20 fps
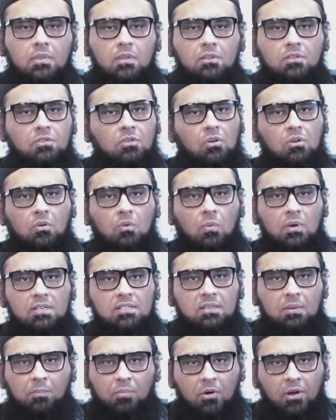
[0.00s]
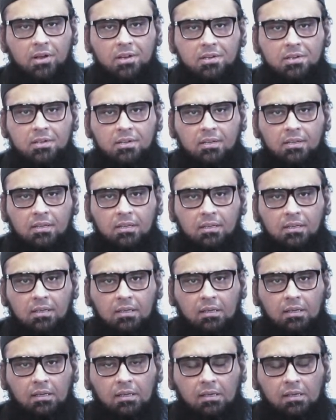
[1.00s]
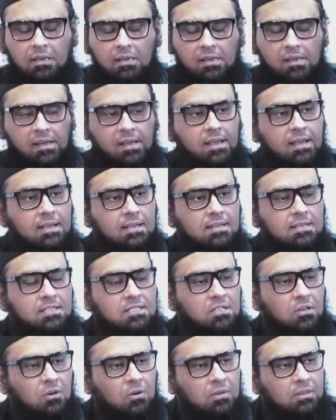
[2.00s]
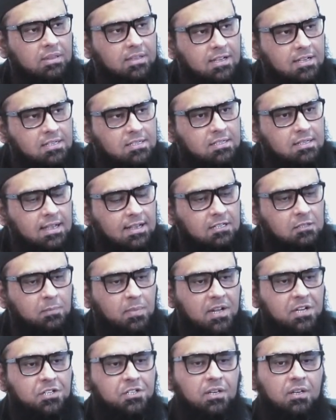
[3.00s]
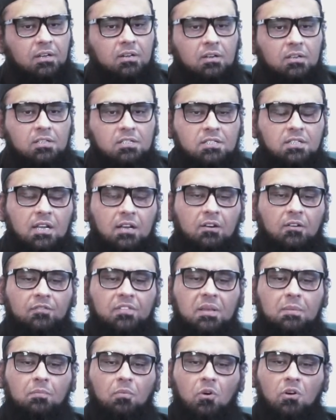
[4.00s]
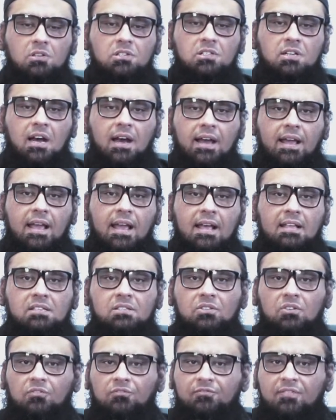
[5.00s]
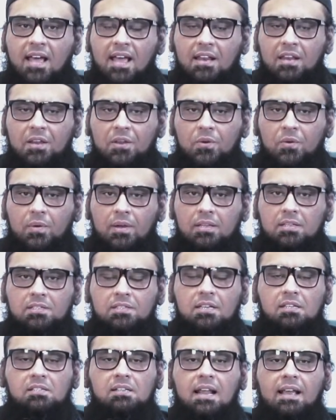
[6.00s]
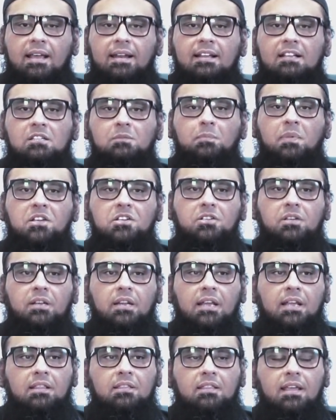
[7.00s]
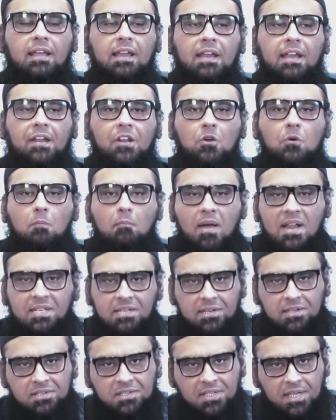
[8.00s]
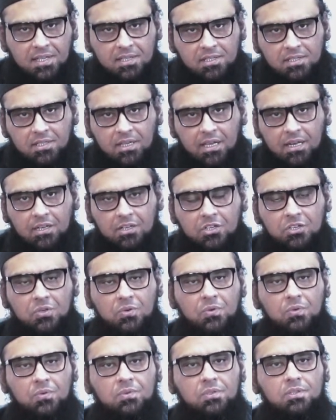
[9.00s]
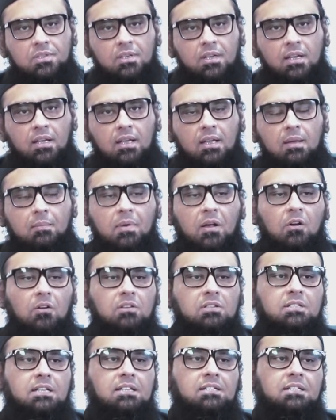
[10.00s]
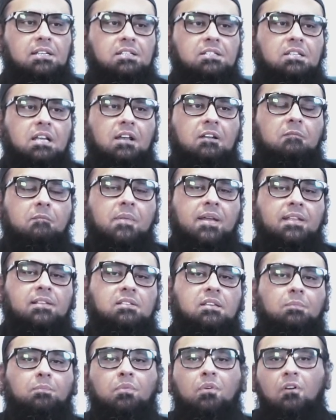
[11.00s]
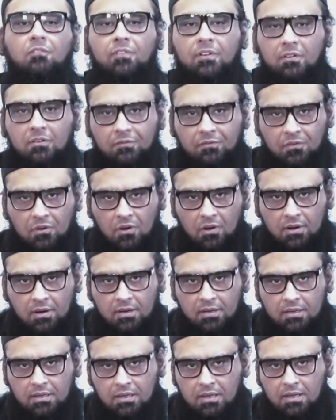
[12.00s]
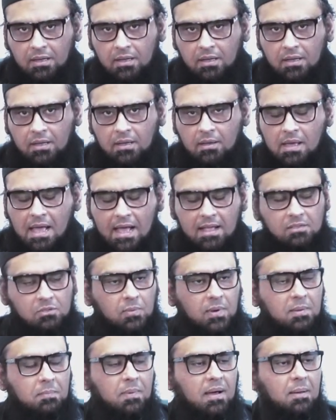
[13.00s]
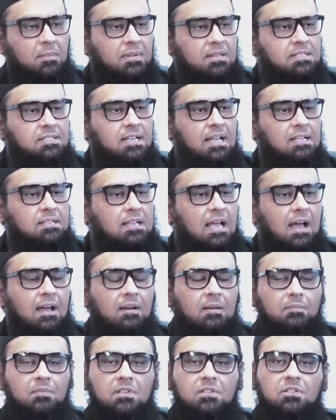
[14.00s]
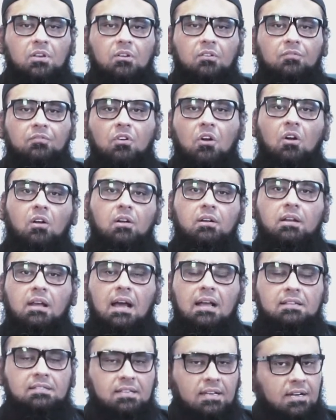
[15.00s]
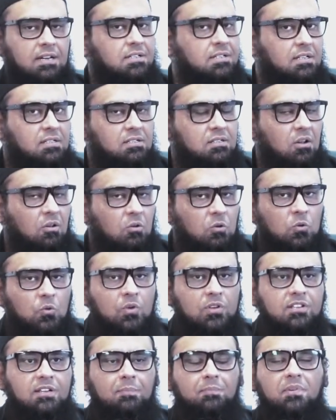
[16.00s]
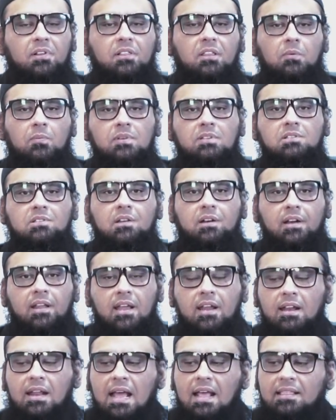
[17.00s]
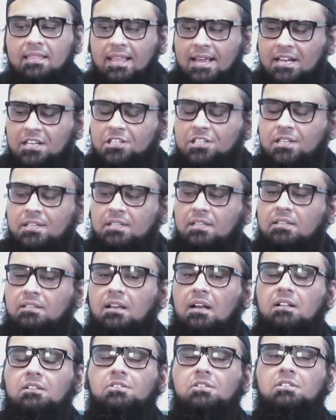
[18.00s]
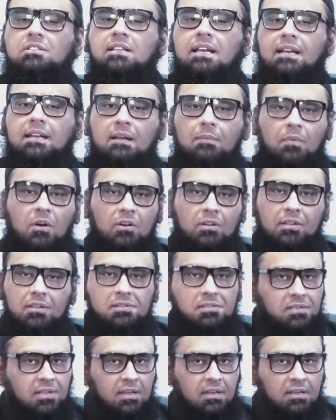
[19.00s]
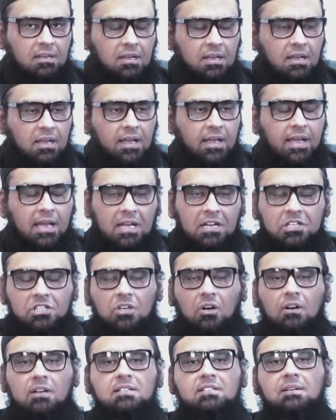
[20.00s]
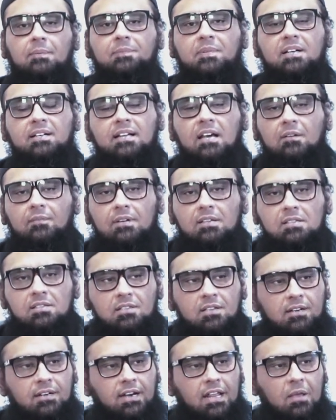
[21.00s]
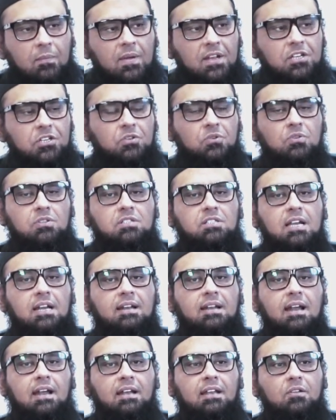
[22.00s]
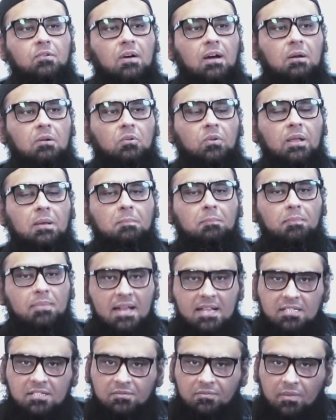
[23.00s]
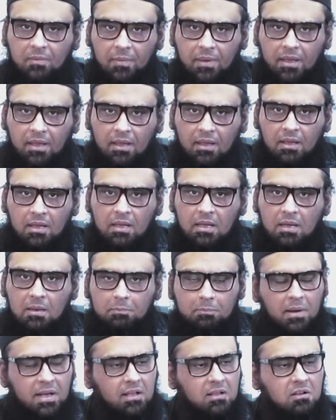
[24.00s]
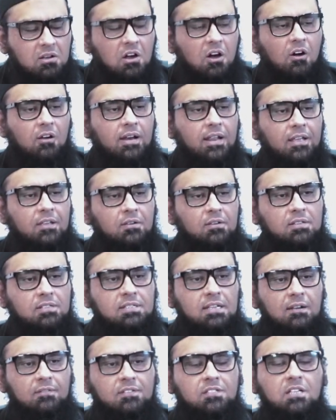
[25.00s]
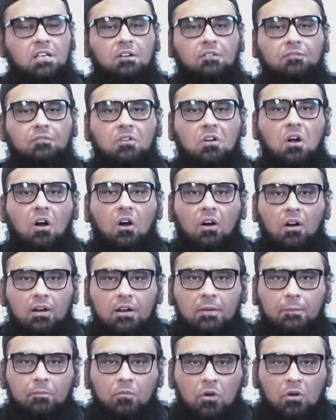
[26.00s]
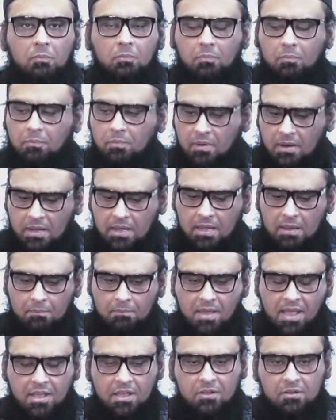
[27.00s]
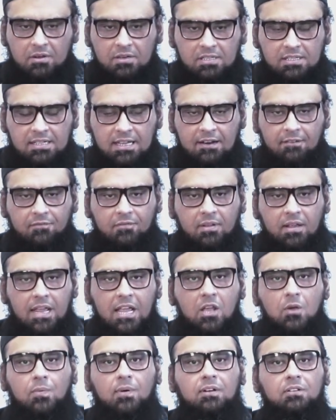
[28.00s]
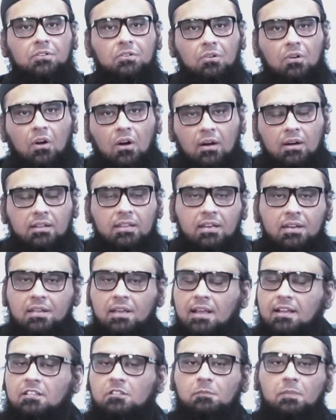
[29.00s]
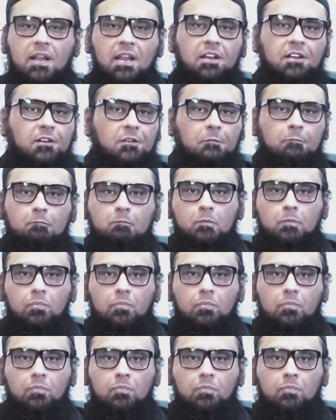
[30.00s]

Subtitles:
So what's the point? So this expression, Son of the Most High, has no value. It's just like an expression in the idiomatic sense in Jews, because they say son means a prophet of God. As what Bible says, Adam, the Son of God. I said it just now, Luke chapter 3, verse 38. And then Jesus also said about this thing. In John chapter 10, verse 30, when Jews said that you are doing blasphemy by calling yourself Son of God or making yourself equal to God, then he explained it.